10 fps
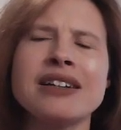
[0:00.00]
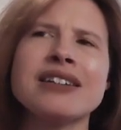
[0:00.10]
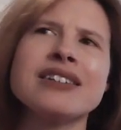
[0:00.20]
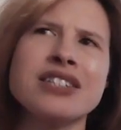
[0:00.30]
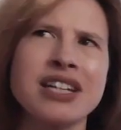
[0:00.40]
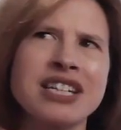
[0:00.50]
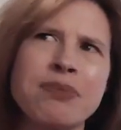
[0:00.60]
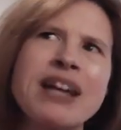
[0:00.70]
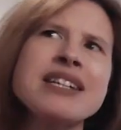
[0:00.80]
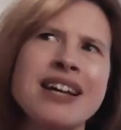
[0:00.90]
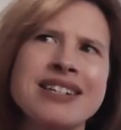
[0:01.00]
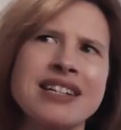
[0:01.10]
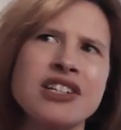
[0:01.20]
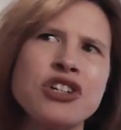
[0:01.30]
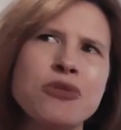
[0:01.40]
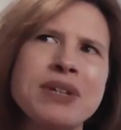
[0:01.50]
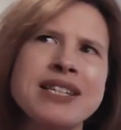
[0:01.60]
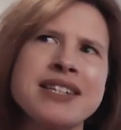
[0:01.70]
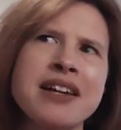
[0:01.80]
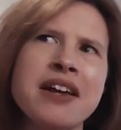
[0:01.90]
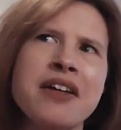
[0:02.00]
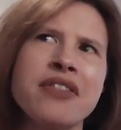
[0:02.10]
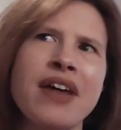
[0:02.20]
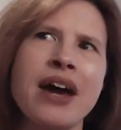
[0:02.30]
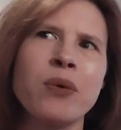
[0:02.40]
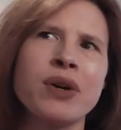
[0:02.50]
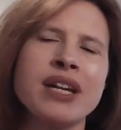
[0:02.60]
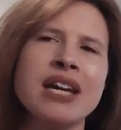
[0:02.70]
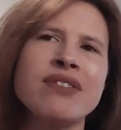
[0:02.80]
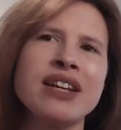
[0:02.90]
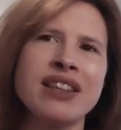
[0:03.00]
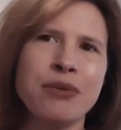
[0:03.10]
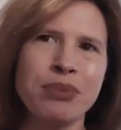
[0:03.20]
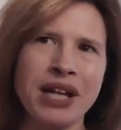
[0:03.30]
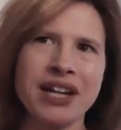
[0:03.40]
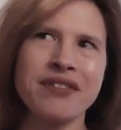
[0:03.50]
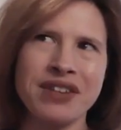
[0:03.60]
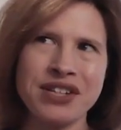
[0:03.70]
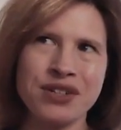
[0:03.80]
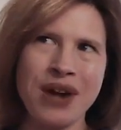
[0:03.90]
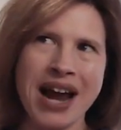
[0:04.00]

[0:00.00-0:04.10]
uh, explained to us as humans that were given the blood of these